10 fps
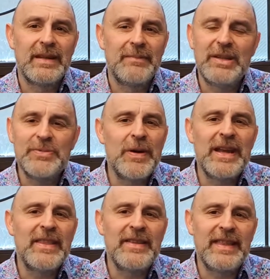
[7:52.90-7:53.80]
But there's one
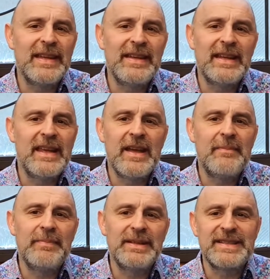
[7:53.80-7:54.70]
other thing Nicky
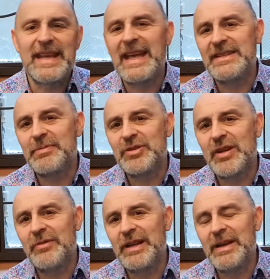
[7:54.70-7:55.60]
Gumbel says, which I
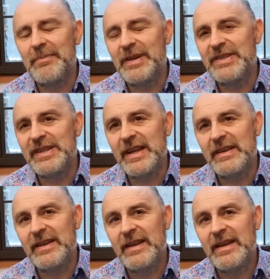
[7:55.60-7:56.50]
really appreciate.
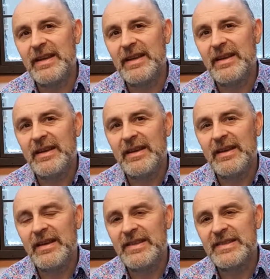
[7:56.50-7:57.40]

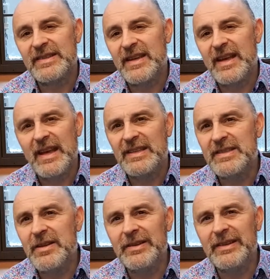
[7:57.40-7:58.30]
He says, it's
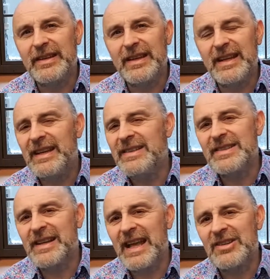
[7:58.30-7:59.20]
not
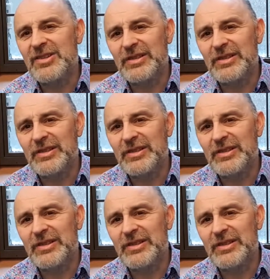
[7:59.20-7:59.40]
intellectual